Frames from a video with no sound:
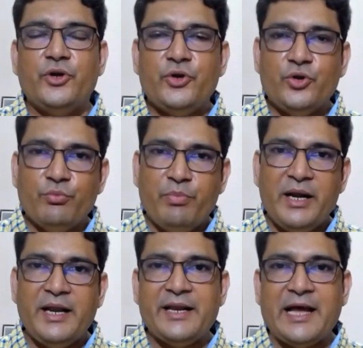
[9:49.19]
you
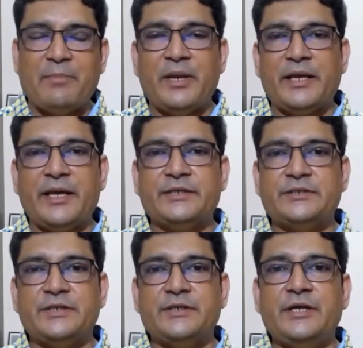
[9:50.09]
build an
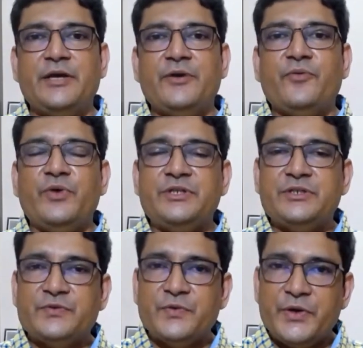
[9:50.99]
application which
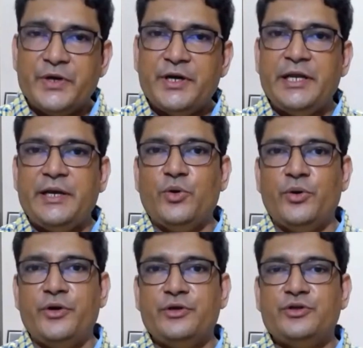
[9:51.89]
is really good,